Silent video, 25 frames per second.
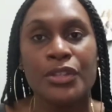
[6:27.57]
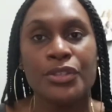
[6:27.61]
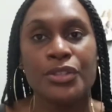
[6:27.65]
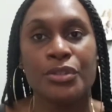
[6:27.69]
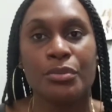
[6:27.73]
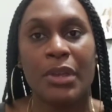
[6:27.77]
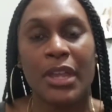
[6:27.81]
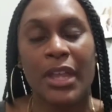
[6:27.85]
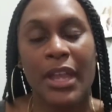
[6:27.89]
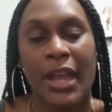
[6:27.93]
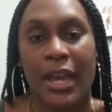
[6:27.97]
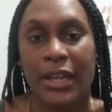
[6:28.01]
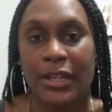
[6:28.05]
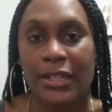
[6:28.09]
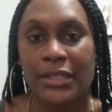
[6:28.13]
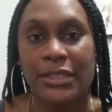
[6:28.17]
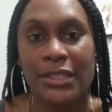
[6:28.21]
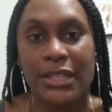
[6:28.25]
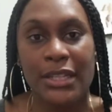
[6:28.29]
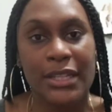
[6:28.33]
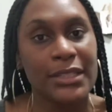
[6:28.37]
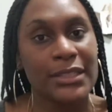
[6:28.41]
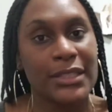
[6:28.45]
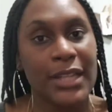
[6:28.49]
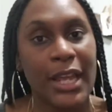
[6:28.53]
Doing
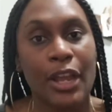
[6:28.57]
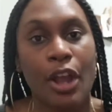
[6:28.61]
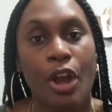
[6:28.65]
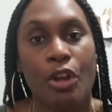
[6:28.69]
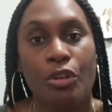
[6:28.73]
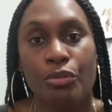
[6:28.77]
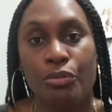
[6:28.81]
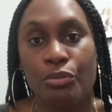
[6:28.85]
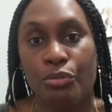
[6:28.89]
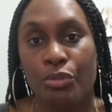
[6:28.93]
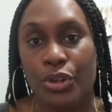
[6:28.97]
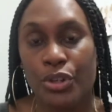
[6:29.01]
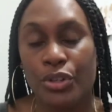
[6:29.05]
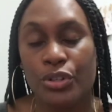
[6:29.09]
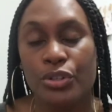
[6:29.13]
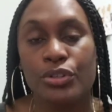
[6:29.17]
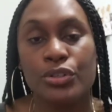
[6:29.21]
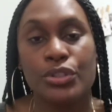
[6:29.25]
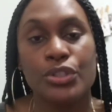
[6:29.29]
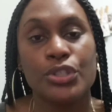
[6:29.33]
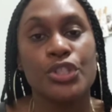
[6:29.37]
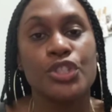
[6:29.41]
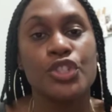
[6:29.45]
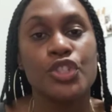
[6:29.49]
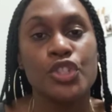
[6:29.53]
Anna's hair is like a
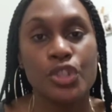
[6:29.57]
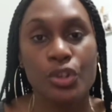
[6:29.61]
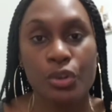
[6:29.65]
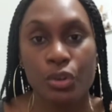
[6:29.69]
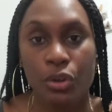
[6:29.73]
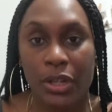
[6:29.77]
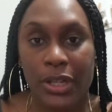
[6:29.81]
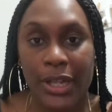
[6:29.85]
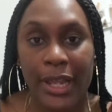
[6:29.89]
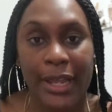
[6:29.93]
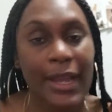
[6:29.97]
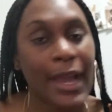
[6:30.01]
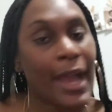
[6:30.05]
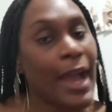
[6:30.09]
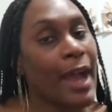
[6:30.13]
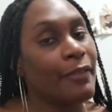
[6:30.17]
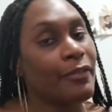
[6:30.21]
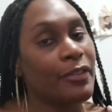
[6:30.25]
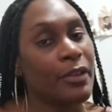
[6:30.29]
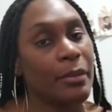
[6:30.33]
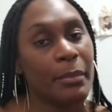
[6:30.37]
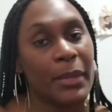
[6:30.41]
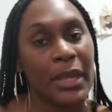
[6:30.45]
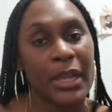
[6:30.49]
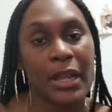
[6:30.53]
real chore. Like, I
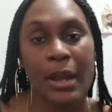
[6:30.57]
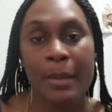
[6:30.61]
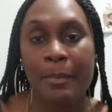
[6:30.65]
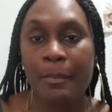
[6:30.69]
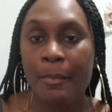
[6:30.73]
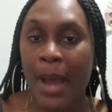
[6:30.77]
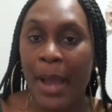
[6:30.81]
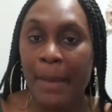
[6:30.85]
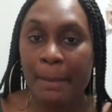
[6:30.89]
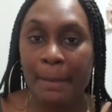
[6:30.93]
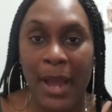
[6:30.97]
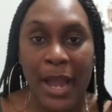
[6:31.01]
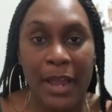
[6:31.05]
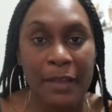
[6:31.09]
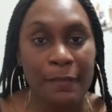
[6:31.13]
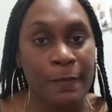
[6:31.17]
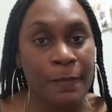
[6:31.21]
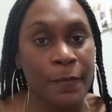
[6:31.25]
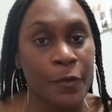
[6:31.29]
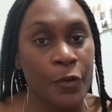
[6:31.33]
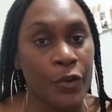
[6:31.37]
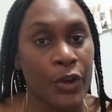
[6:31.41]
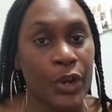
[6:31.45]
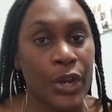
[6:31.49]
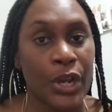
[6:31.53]
have to make up my mind
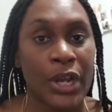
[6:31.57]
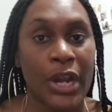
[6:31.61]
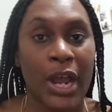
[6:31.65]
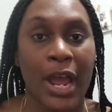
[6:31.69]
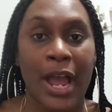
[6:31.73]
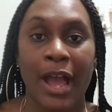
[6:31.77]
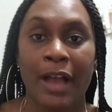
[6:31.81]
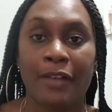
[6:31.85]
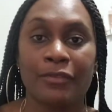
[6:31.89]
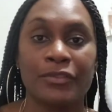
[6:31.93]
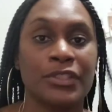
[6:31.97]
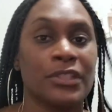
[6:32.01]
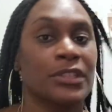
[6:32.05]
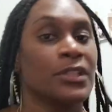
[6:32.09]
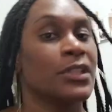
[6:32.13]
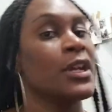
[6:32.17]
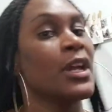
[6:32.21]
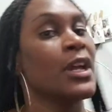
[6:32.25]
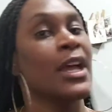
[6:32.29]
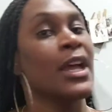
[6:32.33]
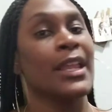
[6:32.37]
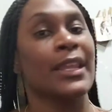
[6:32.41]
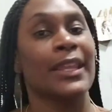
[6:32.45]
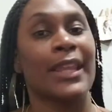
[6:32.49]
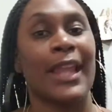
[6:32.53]
for it. I have to
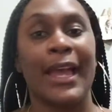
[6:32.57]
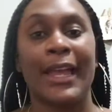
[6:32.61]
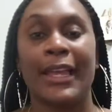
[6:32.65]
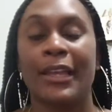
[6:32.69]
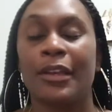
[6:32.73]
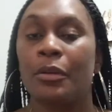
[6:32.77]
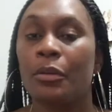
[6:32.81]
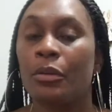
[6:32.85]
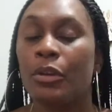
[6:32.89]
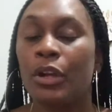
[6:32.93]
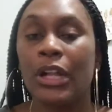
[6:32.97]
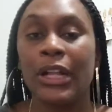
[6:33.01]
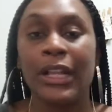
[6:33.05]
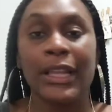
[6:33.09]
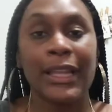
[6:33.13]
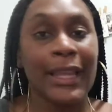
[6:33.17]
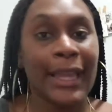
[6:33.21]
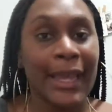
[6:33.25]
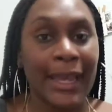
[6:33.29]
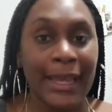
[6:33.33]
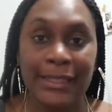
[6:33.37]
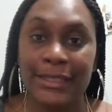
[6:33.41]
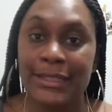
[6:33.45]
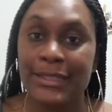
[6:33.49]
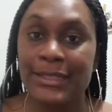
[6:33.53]
like
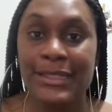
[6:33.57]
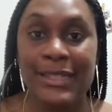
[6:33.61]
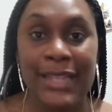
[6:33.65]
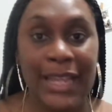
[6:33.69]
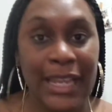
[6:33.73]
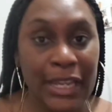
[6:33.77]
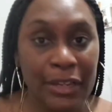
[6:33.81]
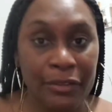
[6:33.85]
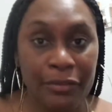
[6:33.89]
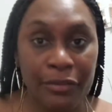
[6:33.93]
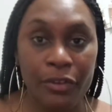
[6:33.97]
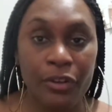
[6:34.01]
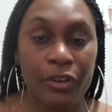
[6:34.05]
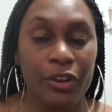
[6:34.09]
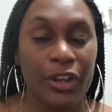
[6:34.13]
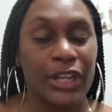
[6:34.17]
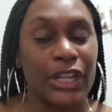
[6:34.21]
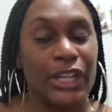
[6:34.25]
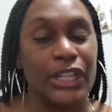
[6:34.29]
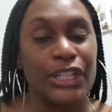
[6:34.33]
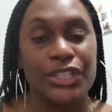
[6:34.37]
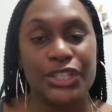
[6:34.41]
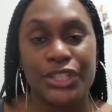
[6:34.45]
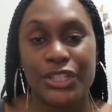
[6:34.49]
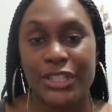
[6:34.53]
clear the day for
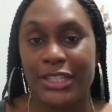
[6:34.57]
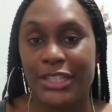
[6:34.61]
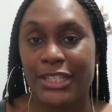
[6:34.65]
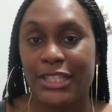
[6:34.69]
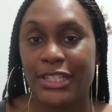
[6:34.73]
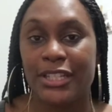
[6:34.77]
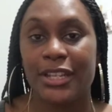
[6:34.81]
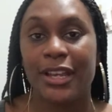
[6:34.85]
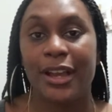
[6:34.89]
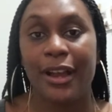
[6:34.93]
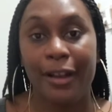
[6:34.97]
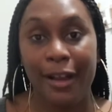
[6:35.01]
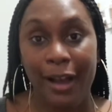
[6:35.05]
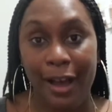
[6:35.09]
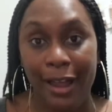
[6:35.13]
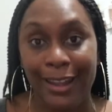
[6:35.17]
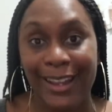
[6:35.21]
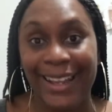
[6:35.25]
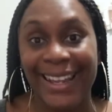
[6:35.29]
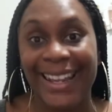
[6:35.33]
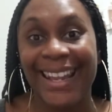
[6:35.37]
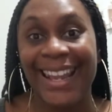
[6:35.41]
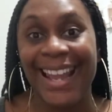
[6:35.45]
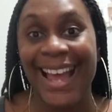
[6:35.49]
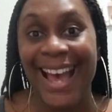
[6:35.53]
it. It's just
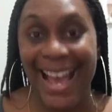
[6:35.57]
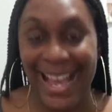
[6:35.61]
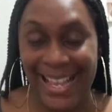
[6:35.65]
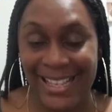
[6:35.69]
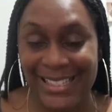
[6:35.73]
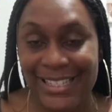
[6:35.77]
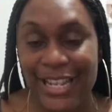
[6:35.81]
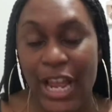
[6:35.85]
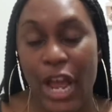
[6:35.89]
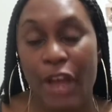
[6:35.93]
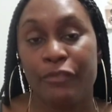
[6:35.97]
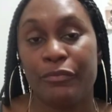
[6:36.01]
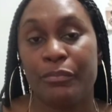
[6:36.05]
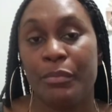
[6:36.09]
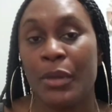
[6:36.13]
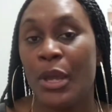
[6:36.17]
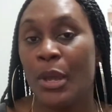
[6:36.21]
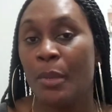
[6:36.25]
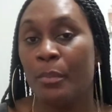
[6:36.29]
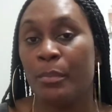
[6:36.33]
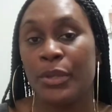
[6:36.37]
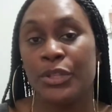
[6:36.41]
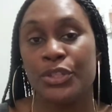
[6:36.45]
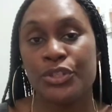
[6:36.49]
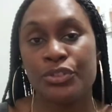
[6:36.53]
a lot. I've
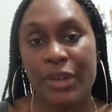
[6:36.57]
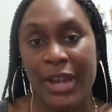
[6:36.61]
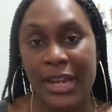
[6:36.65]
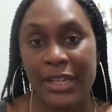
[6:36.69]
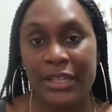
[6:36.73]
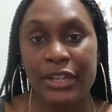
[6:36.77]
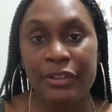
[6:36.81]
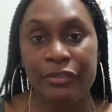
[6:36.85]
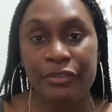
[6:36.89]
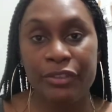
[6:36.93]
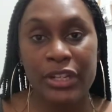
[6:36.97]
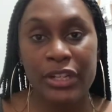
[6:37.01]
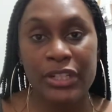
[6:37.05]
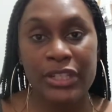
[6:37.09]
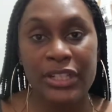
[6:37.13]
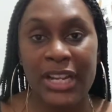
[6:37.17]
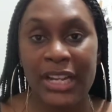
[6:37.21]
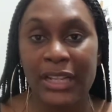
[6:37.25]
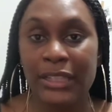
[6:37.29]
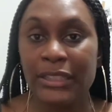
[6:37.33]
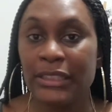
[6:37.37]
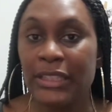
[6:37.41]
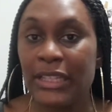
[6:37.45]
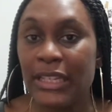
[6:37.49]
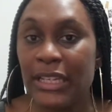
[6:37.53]
been trying different
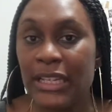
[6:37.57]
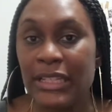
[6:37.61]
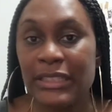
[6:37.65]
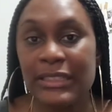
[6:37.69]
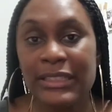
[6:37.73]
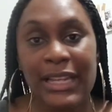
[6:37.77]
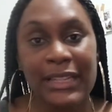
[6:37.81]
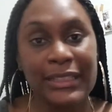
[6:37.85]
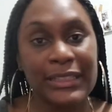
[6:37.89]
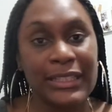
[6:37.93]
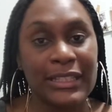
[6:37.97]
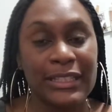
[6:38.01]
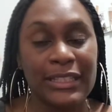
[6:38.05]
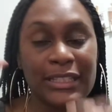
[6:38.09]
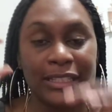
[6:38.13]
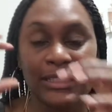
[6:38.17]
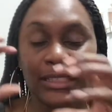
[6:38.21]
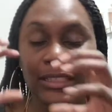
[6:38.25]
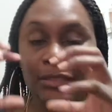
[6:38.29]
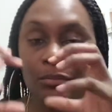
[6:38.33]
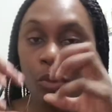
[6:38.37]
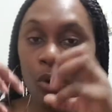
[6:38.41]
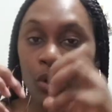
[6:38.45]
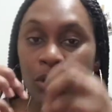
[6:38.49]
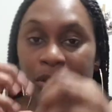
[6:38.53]
techniques. I did the
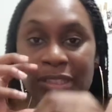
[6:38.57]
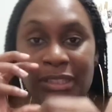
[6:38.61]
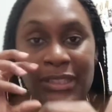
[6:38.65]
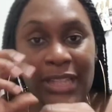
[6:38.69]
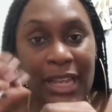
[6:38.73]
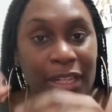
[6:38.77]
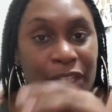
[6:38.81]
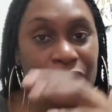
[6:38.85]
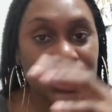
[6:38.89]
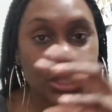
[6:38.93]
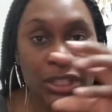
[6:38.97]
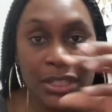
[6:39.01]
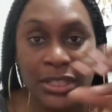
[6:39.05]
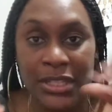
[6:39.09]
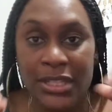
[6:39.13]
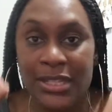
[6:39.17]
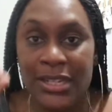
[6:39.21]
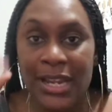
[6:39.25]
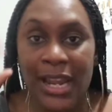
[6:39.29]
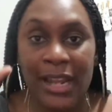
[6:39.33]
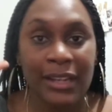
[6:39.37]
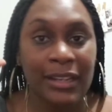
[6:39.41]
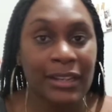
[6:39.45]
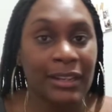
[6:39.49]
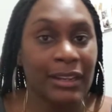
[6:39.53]
small section
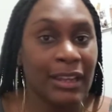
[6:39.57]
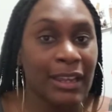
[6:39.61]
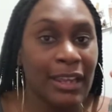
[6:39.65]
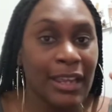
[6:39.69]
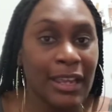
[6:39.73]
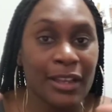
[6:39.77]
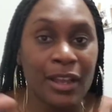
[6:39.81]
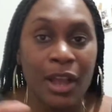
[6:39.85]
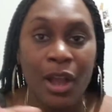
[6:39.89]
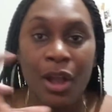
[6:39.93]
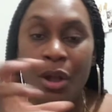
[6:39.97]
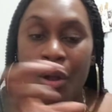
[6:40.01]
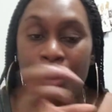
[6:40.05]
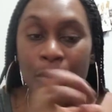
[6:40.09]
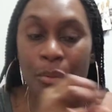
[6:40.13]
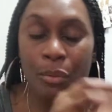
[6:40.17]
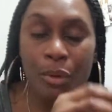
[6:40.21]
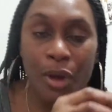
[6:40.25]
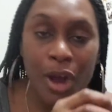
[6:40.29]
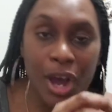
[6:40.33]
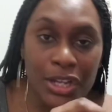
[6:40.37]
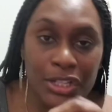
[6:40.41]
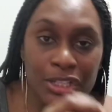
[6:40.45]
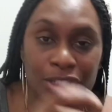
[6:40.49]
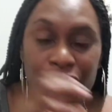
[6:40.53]
technique,
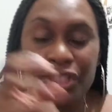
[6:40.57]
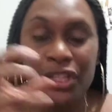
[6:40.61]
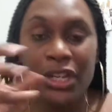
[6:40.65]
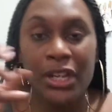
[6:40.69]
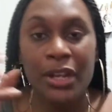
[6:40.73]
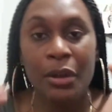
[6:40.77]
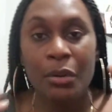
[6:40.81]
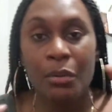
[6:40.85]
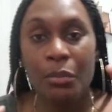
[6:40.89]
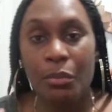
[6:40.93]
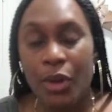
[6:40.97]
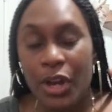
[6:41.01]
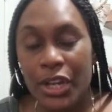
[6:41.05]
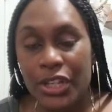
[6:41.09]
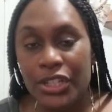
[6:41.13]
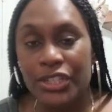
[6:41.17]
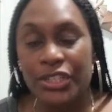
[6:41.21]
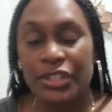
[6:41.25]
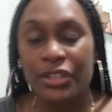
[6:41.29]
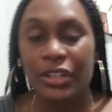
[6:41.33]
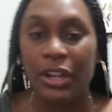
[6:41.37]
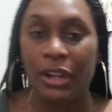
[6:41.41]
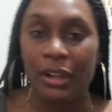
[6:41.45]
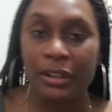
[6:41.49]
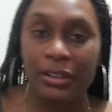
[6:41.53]

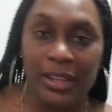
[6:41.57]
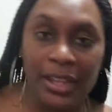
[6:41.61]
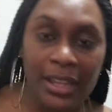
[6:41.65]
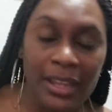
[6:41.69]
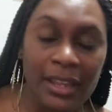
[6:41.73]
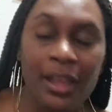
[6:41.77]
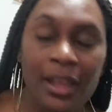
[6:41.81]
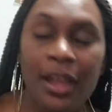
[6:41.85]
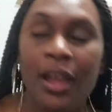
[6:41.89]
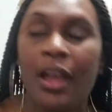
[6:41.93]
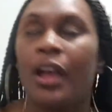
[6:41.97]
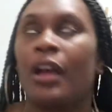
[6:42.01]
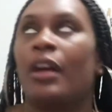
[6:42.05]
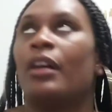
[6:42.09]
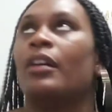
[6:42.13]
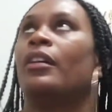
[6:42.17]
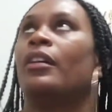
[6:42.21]
washing thing.